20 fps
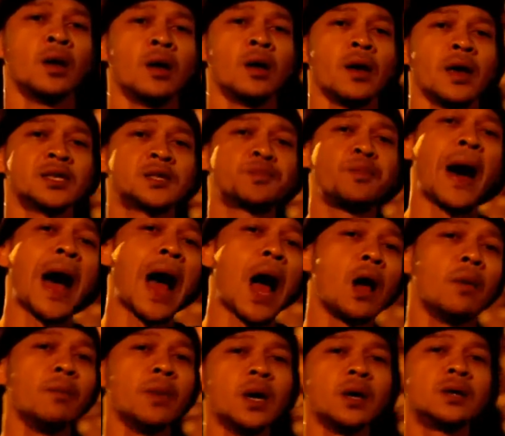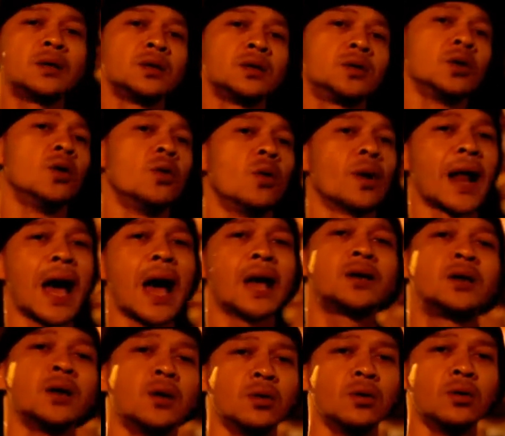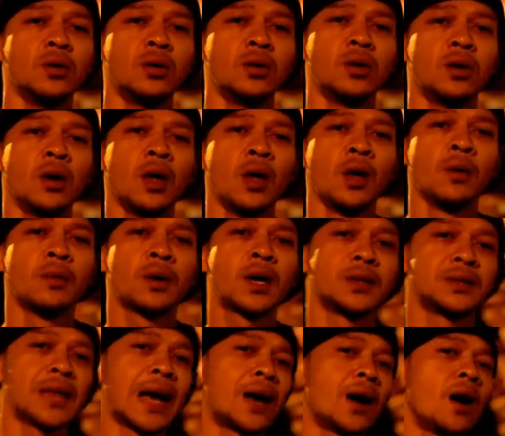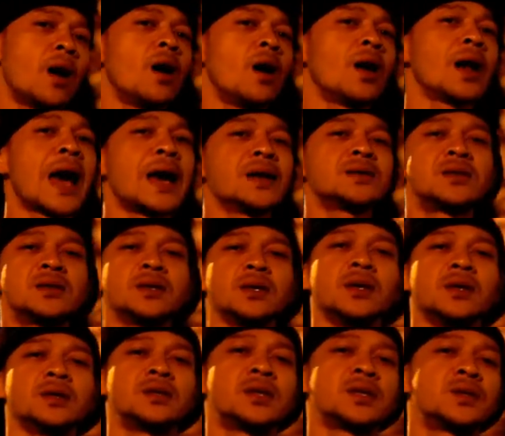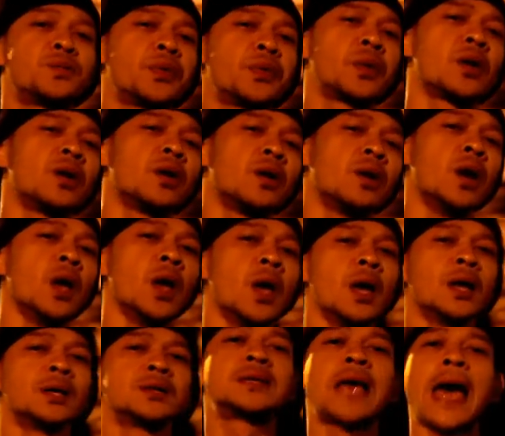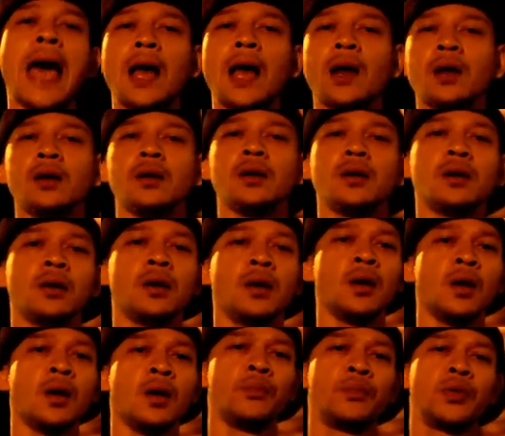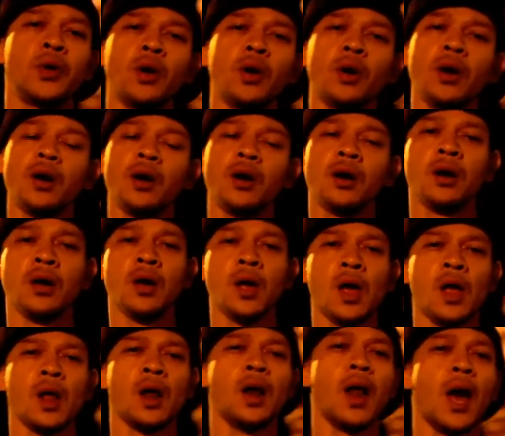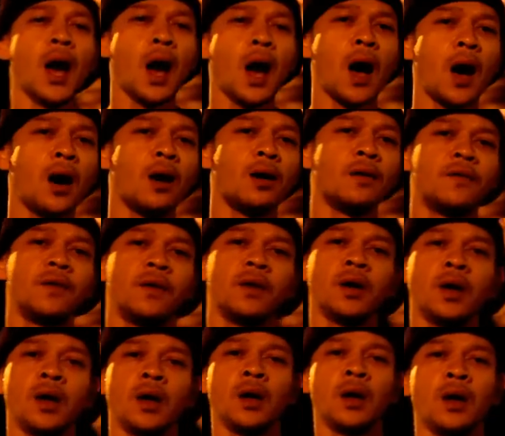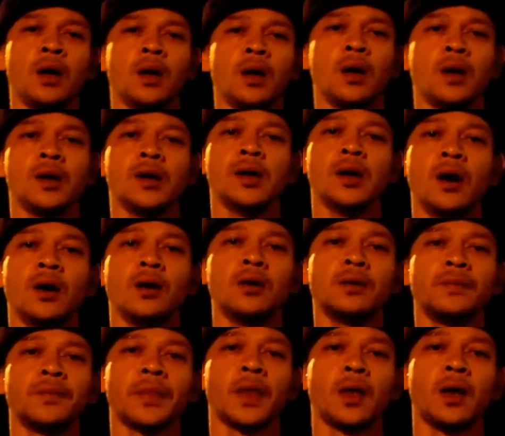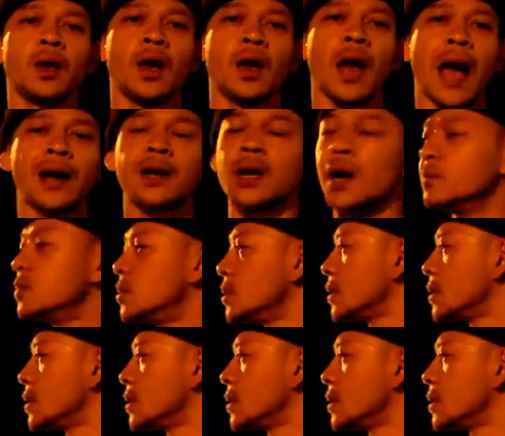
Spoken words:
inspire me to do what I do, because all I see is just pure talent, pure love, you know? I come to